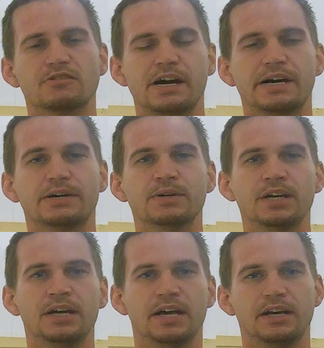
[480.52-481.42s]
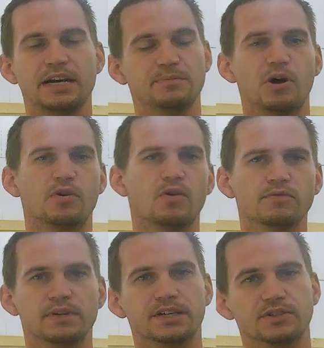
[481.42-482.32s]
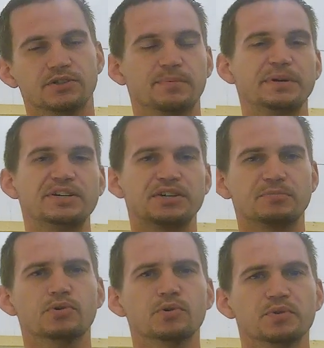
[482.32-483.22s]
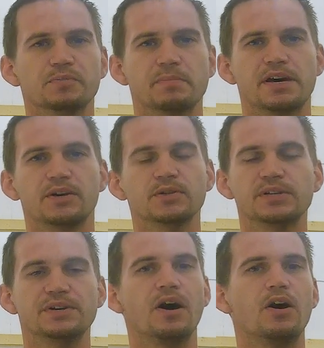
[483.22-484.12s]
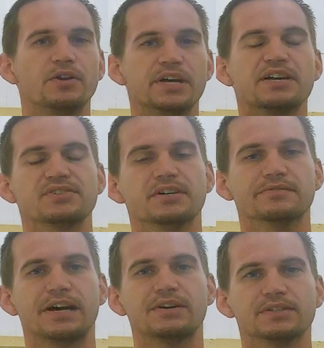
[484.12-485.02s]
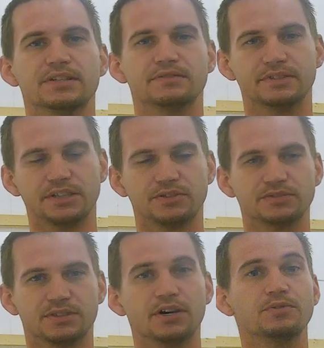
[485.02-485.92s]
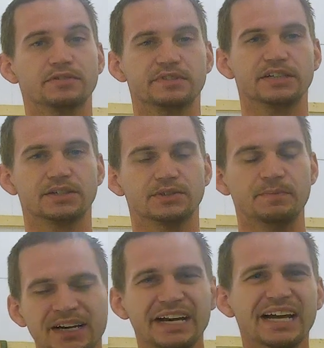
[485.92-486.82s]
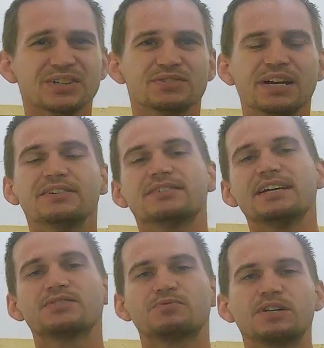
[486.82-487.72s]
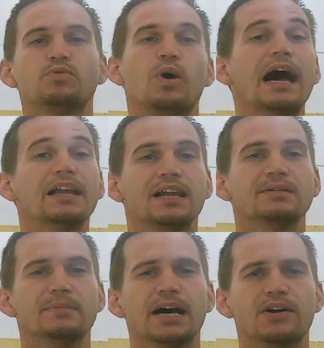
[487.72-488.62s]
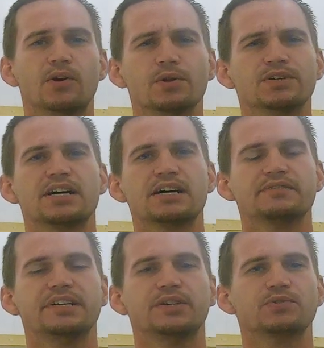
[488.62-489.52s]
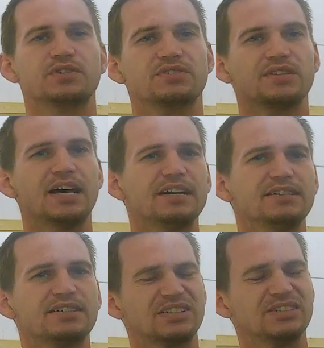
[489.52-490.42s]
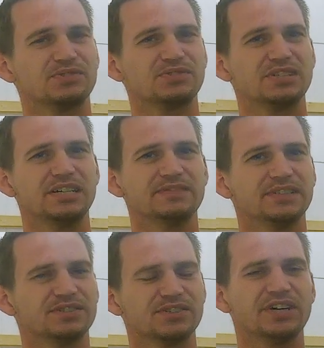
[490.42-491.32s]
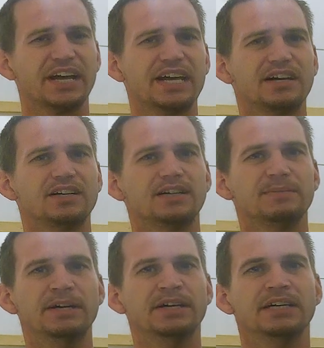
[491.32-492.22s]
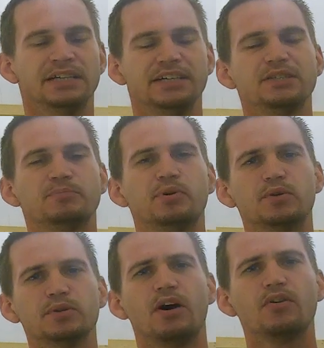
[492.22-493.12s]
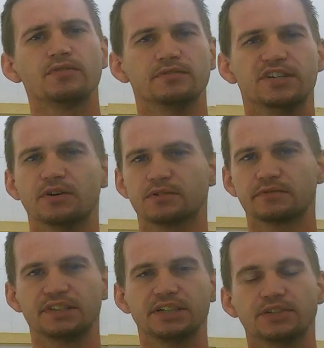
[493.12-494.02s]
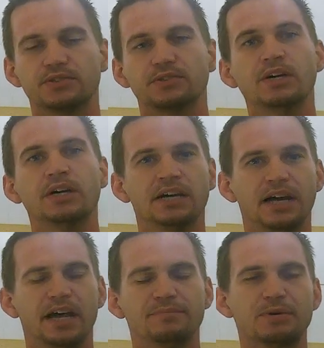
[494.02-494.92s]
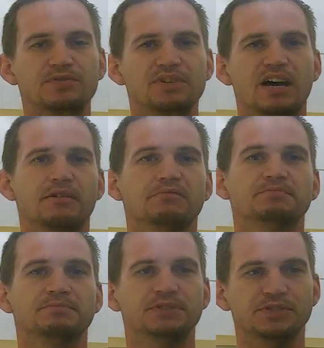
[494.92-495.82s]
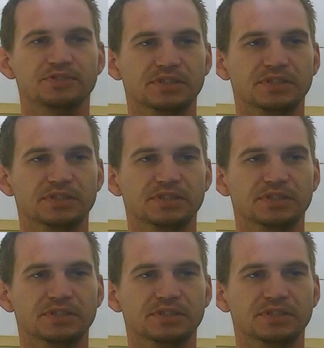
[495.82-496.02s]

route and you bought a whole vehicle, I mean, you can pull the pedal and all that stuff out the vehicle, donor vehicle. And that's really why I like buying whole entire vehicles, because a lot of this little stuff that'll start add up, you can pull off the donor vehicle and most of the time use